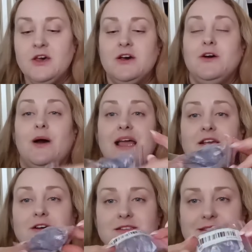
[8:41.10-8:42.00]
Oh, I
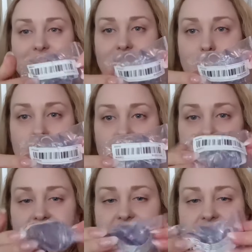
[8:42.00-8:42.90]
got some
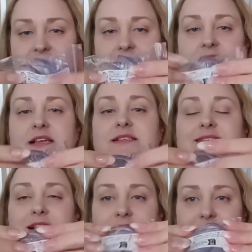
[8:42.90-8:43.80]
of these
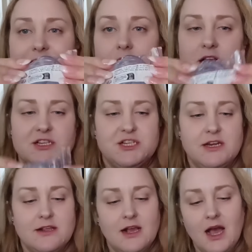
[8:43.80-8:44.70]

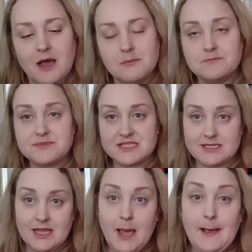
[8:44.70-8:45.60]
suction
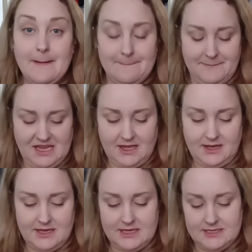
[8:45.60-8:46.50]
cups
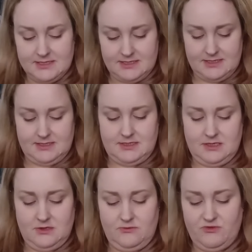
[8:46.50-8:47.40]
because
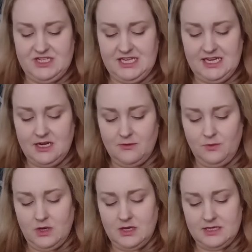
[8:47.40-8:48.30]
Regina
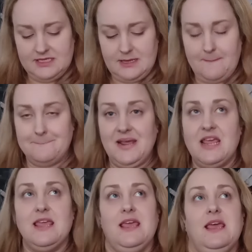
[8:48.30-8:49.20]
was
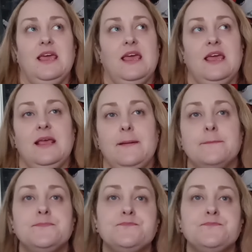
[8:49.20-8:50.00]
making